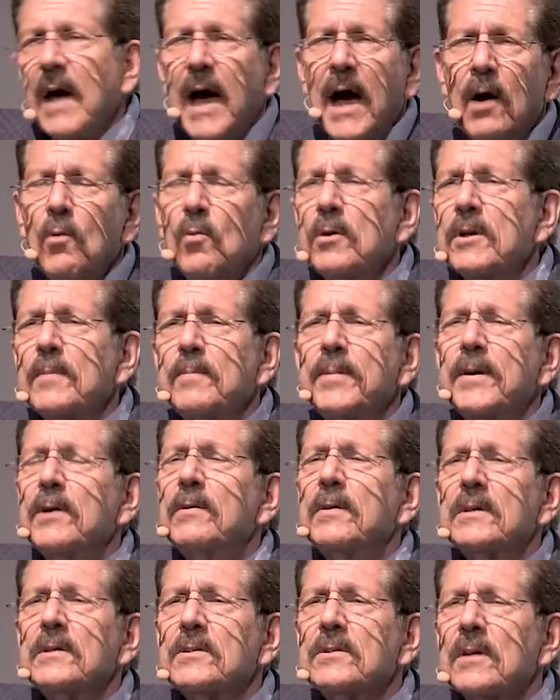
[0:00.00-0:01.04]
outward
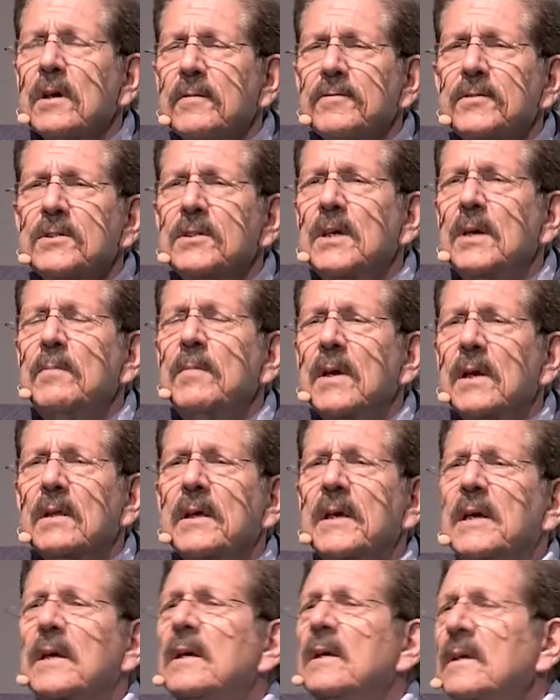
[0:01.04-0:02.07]
appearance of
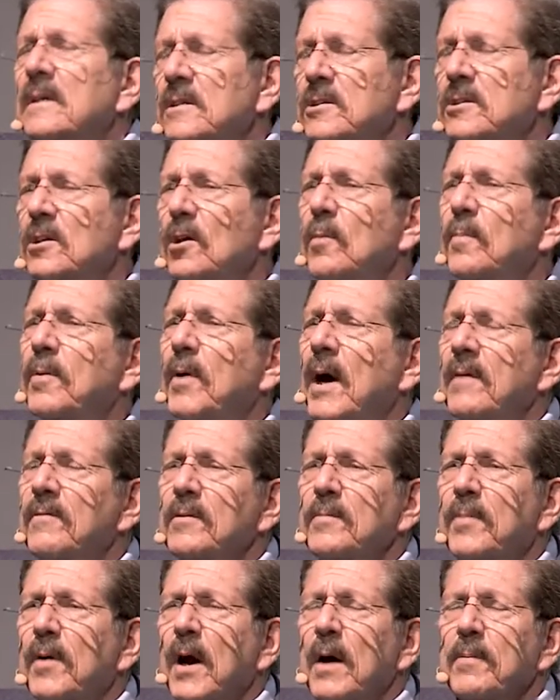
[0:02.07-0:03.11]
seemingly still
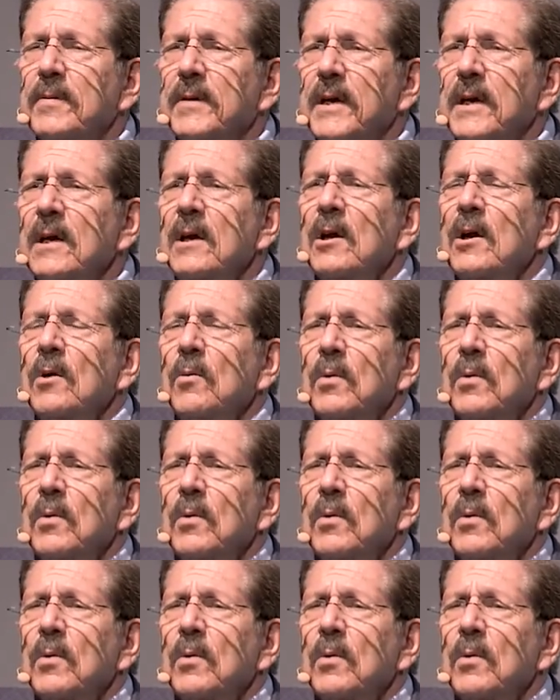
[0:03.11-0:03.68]
private property,